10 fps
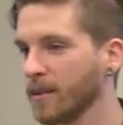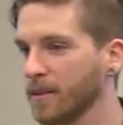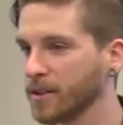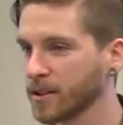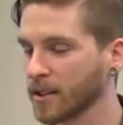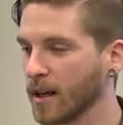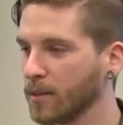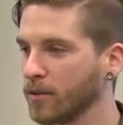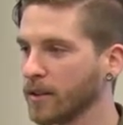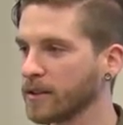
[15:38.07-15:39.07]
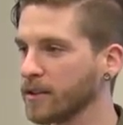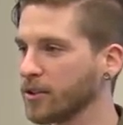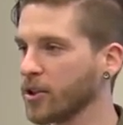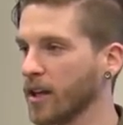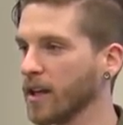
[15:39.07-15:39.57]
Maybe just a couple rinses,
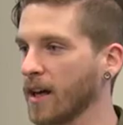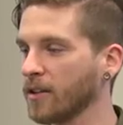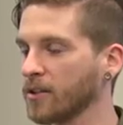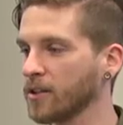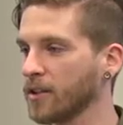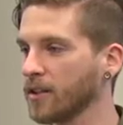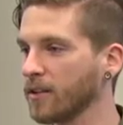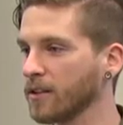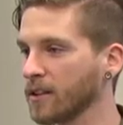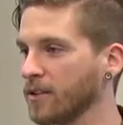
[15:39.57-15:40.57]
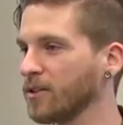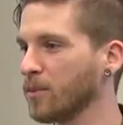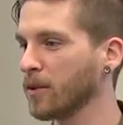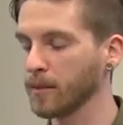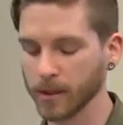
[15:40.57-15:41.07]
shake it out just until the suds are
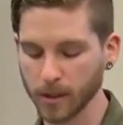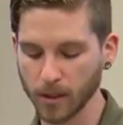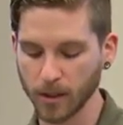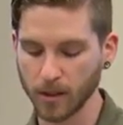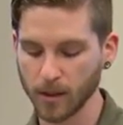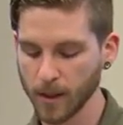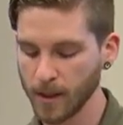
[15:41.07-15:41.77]
pretty much gone.